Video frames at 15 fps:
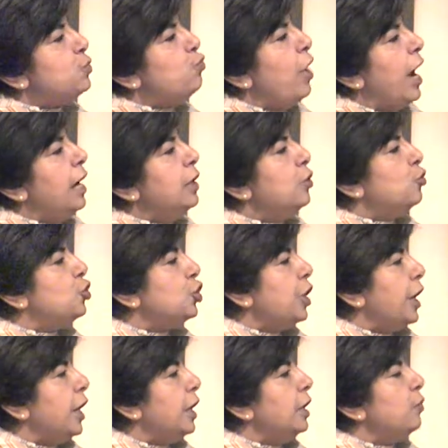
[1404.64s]
value
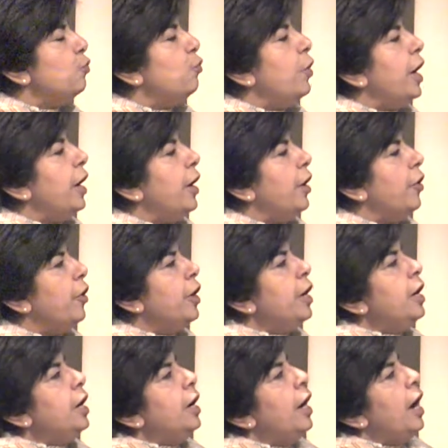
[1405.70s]
chain where
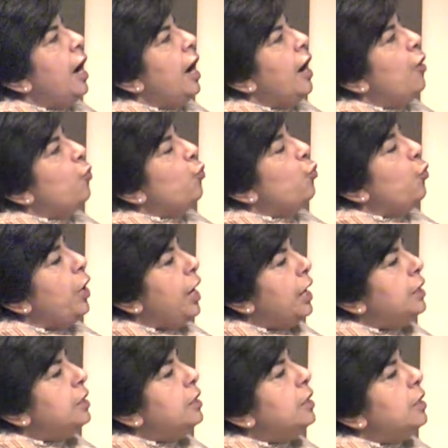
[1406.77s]

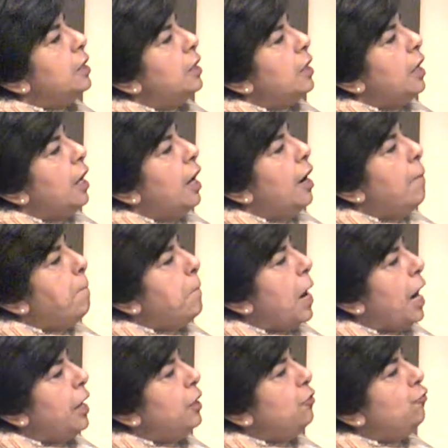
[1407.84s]
with
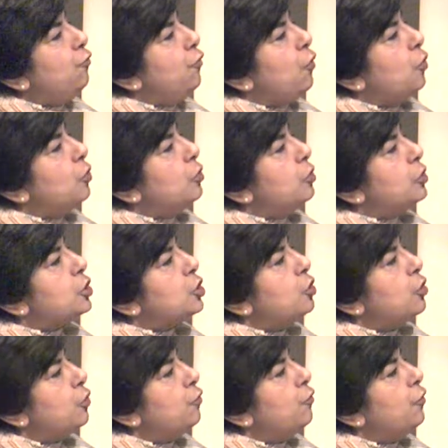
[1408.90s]
mindful
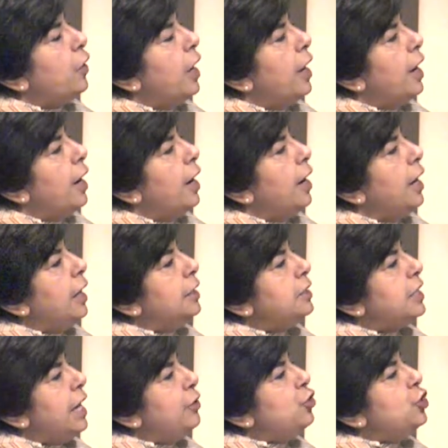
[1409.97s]
sort of
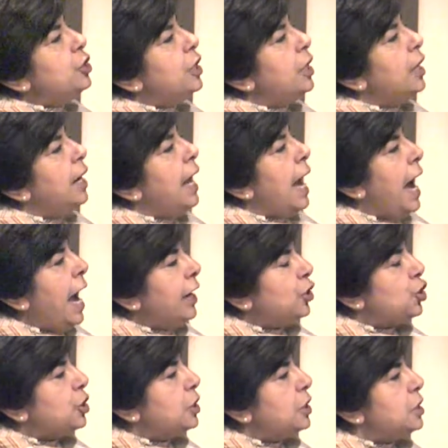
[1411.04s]
intentional
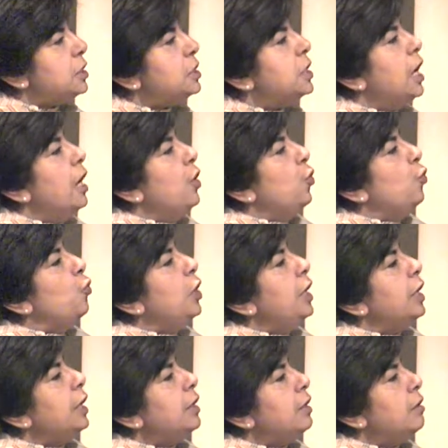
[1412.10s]
actions, we
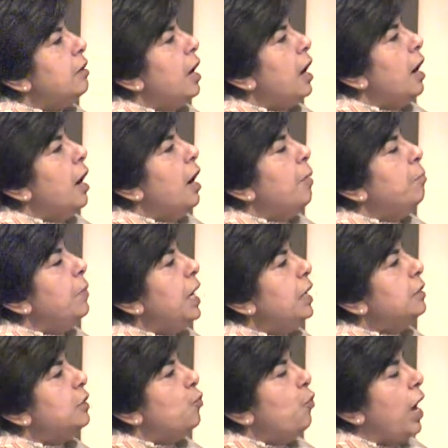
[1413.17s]
can
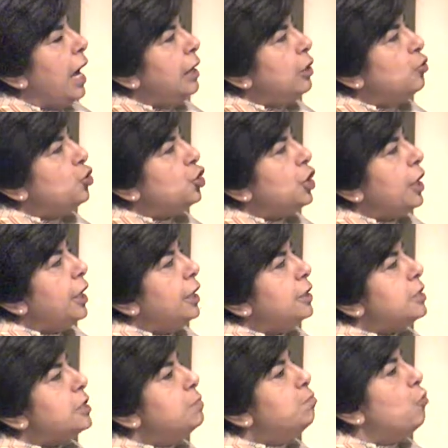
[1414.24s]
make the value
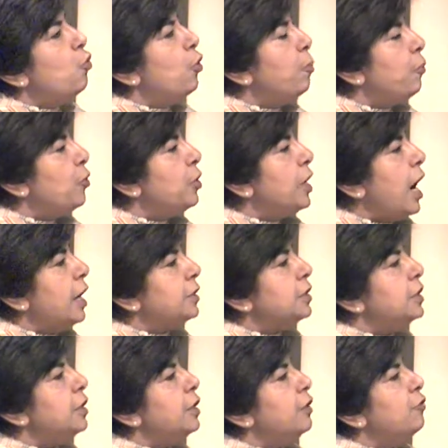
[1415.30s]
chains more
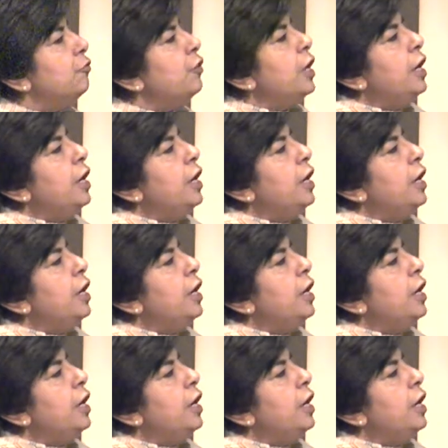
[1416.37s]
productive,